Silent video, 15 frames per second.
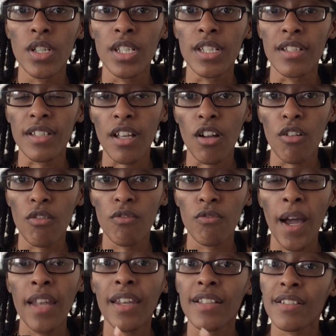itself.
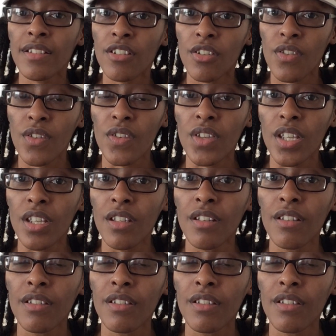And that's another thing.